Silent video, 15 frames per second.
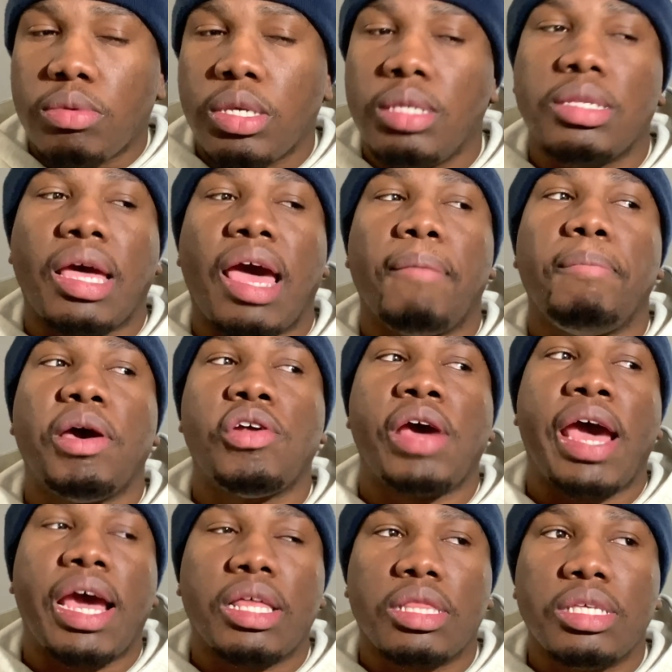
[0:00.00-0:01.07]
teams that have better
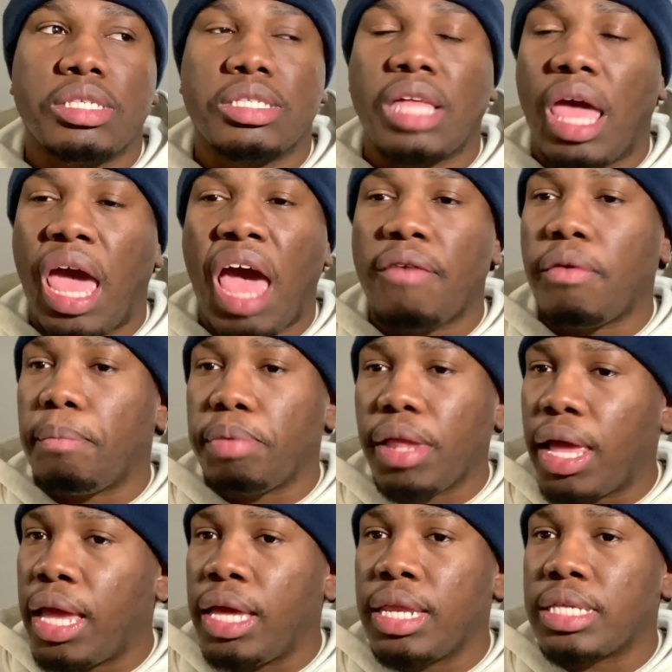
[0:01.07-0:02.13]
athletes. They haven't
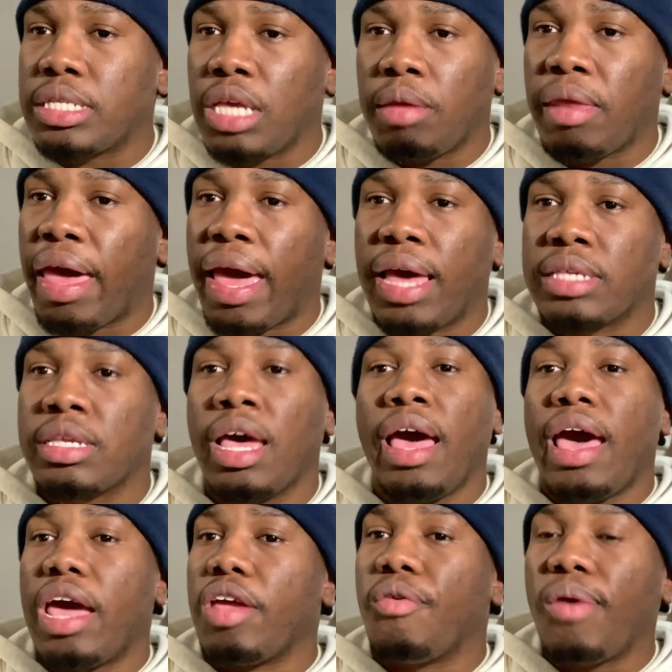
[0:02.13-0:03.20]
played a team that has
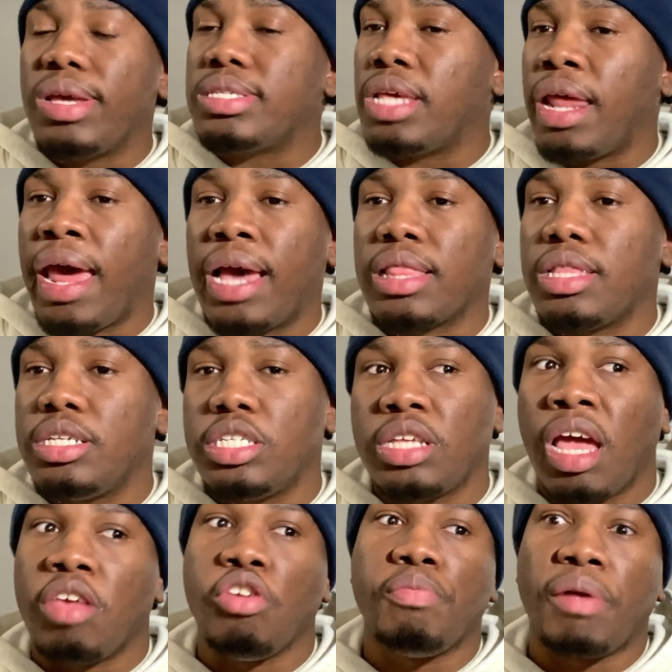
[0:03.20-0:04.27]
a great set of athletes
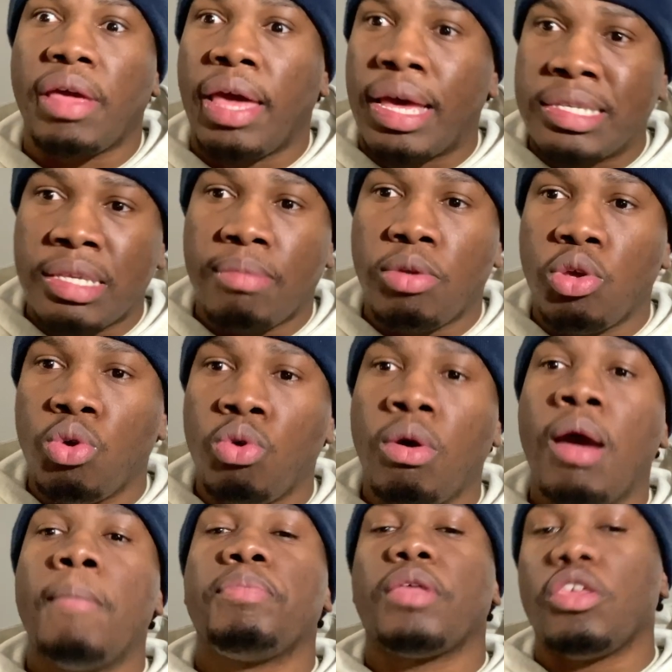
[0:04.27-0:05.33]
yet. You played SMU
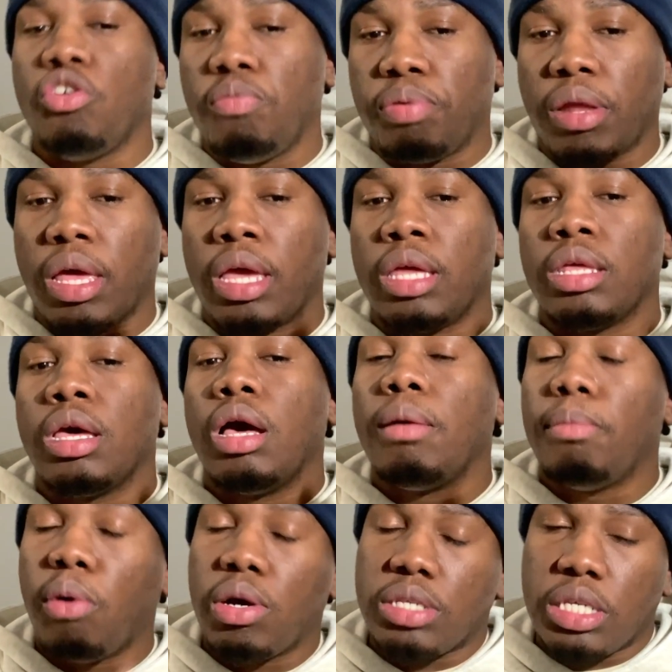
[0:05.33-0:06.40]
and you played
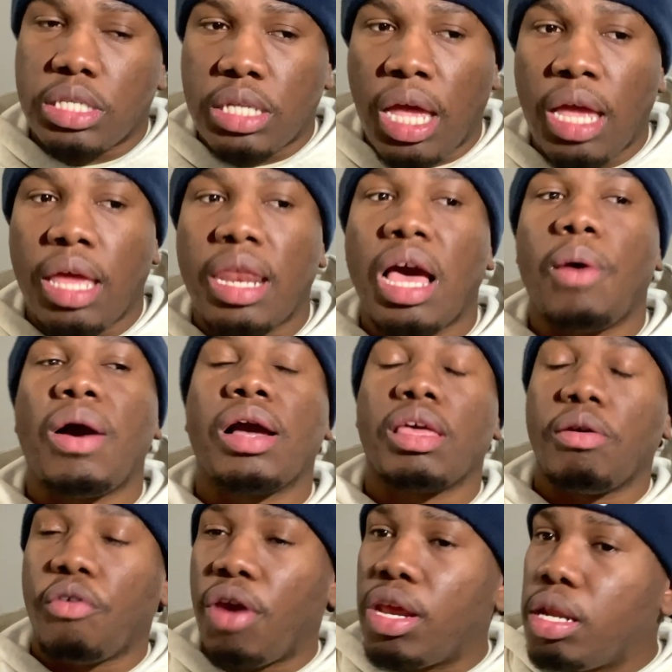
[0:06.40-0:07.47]
Boise State. Now, I
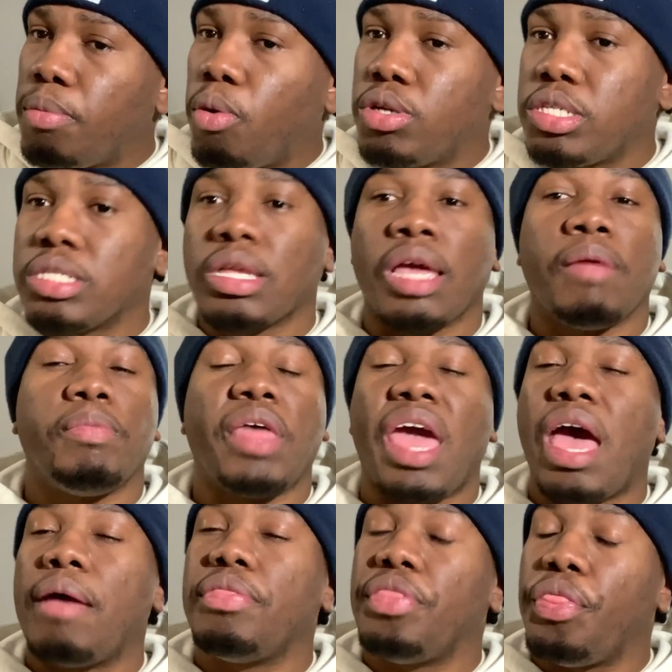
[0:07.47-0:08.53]
give credit to Boise State.
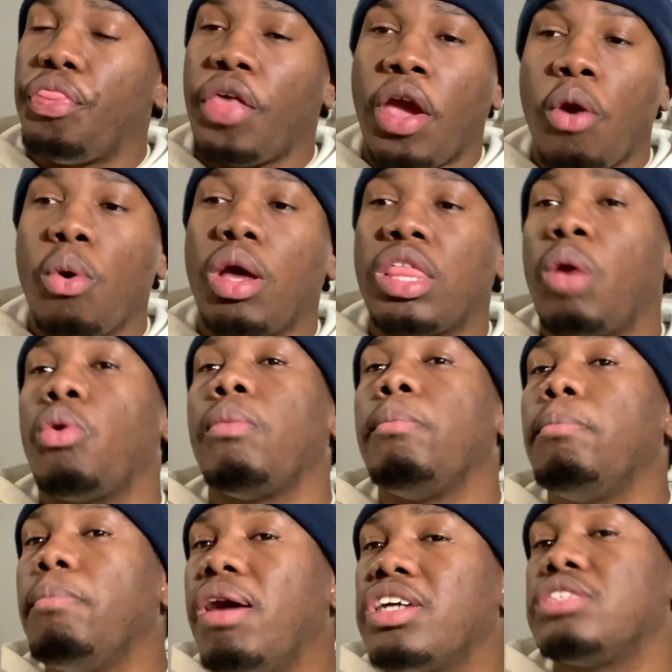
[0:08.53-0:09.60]
They were
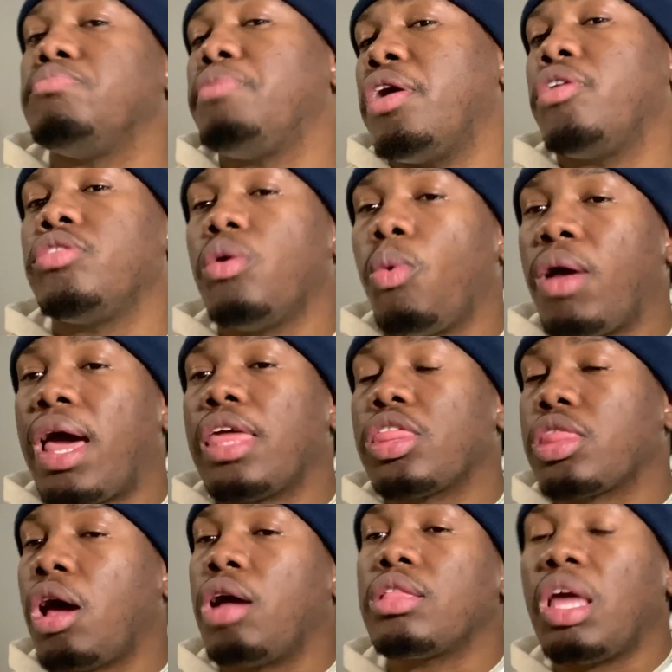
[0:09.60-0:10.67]
much better than what I
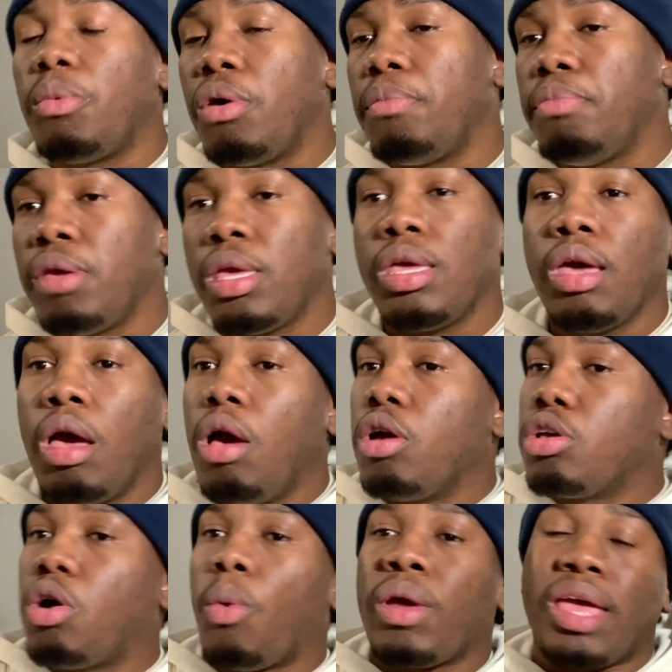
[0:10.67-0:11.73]
thought they would be
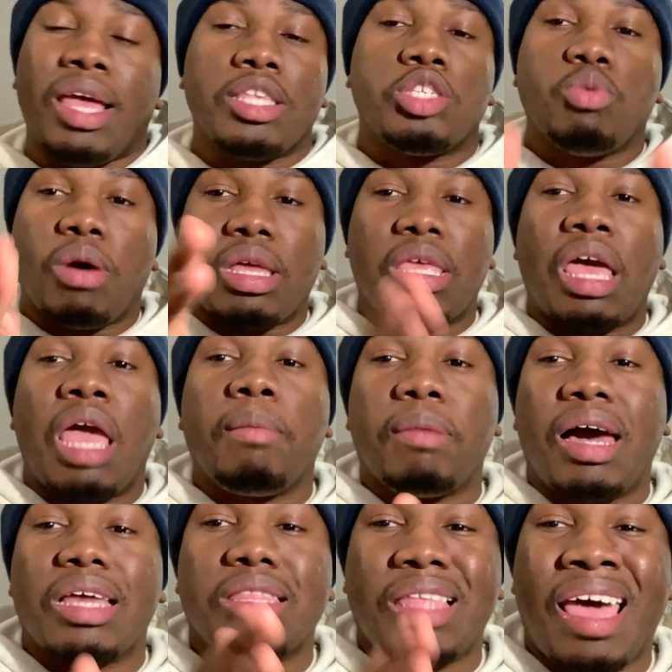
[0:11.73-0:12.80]
going into a game
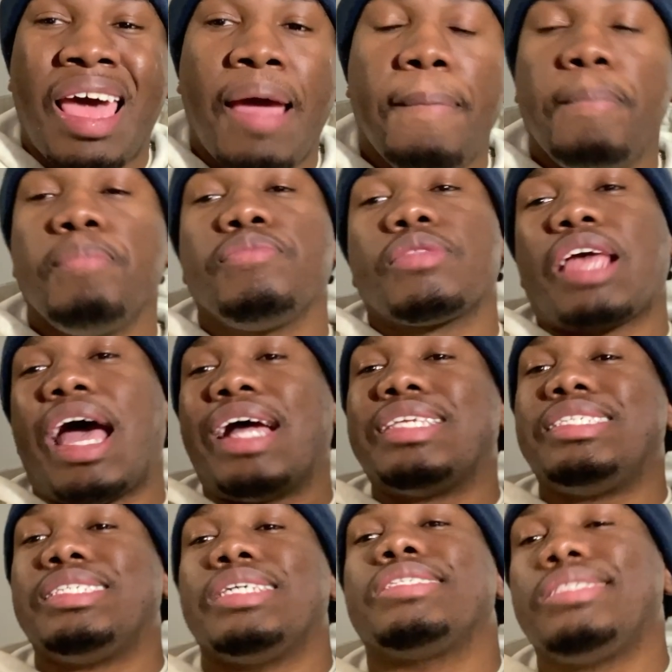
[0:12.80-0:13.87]
like that. I
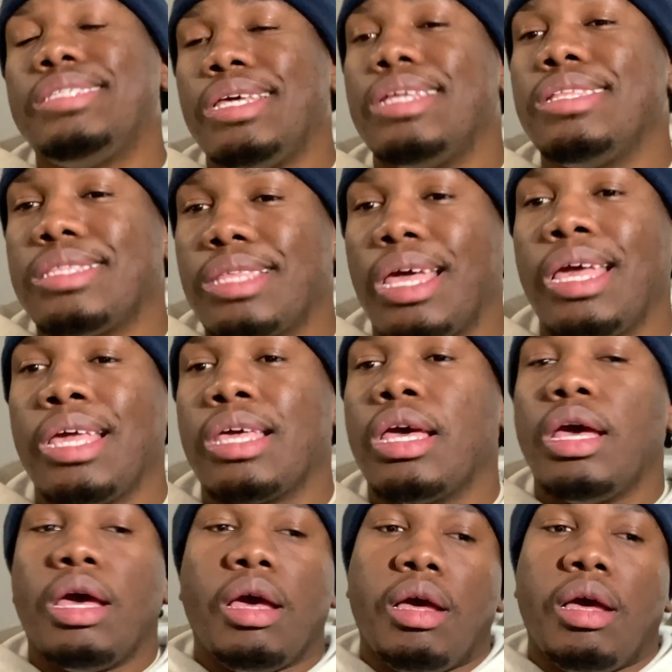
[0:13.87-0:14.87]
just didn't think